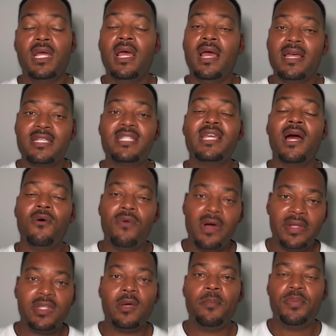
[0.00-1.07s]
And see, I
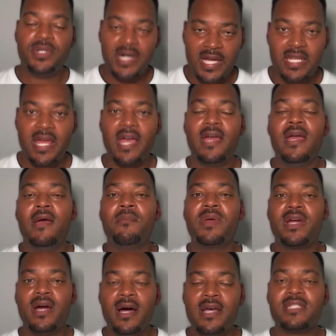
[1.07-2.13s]
wanted to play that
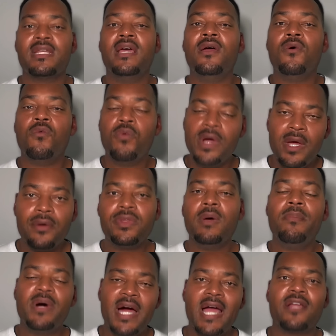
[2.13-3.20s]
because will the
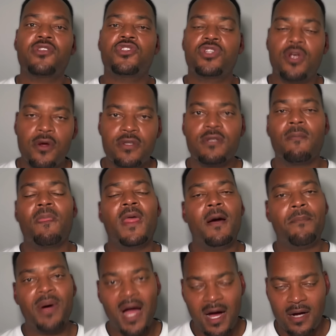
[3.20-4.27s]
black church
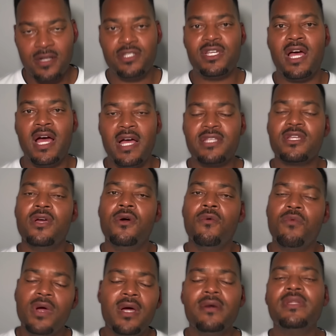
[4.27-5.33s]
apologize?
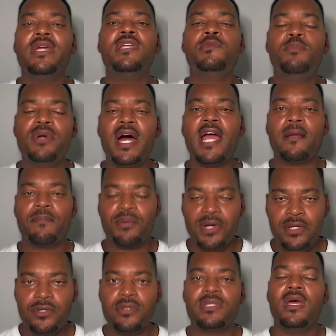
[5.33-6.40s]
Will these black
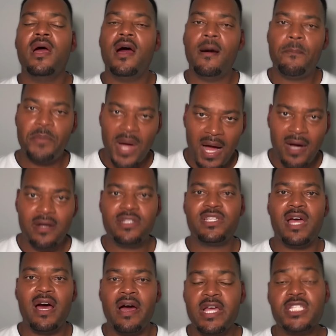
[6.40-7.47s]
preachers
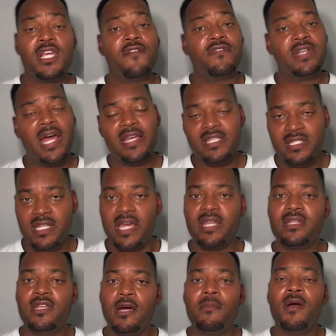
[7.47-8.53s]
apologize for not
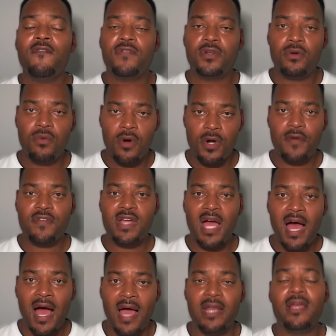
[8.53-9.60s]
standing up for the word of
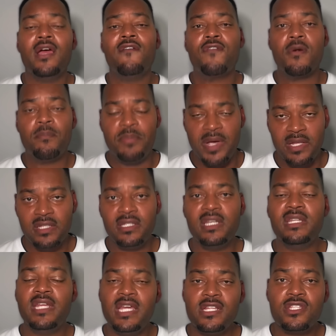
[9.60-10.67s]
God, for bending the
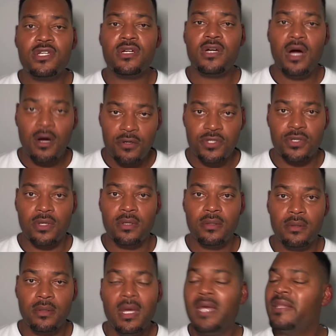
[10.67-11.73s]
knee to culture?
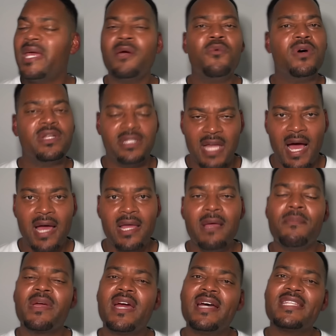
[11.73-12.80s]
They will not,
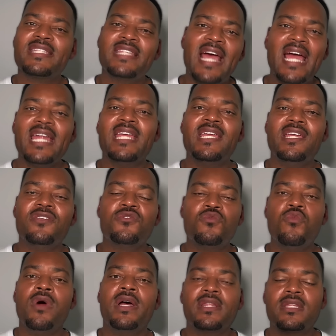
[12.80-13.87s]
because that is
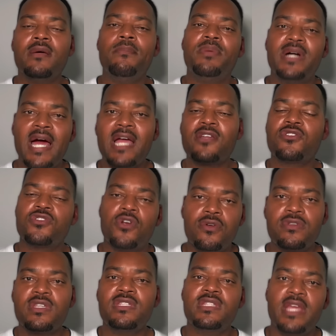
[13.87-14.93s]
what the black
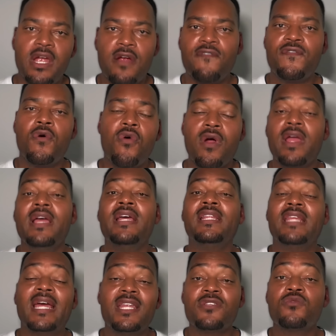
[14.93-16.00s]
church is there for.
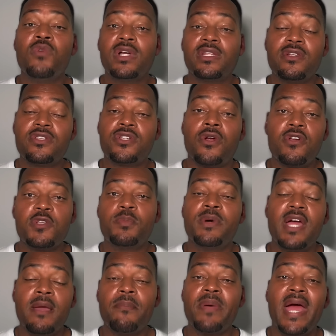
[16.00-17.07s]
That is what the church
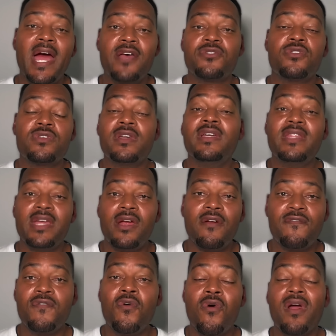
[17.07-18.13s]
plant pastors are there
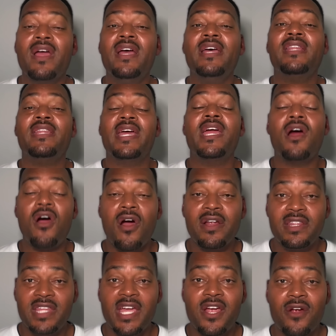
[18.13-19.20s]
for. They are
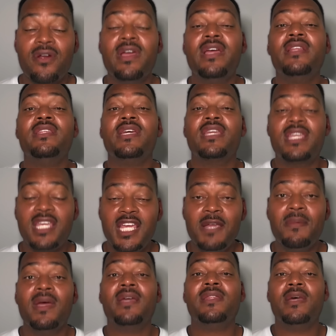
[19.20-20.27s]
there to
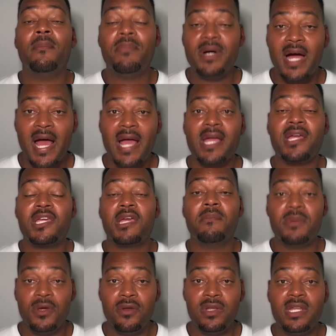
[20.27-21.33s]
keep the black
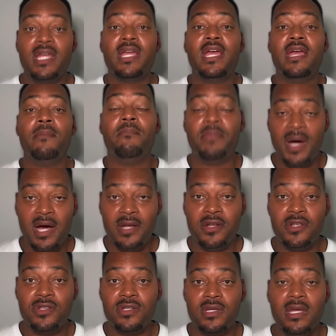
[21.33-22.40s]
community in
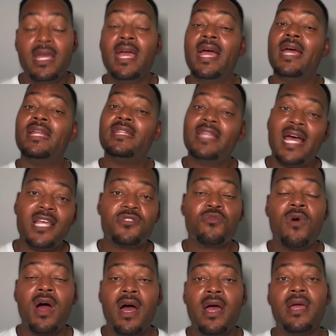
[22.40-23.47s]
bondage. And that's
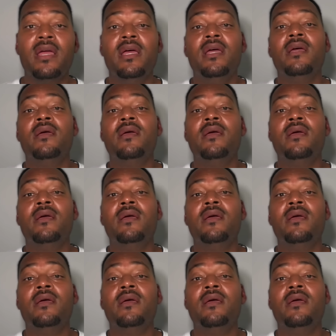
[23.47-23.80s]
why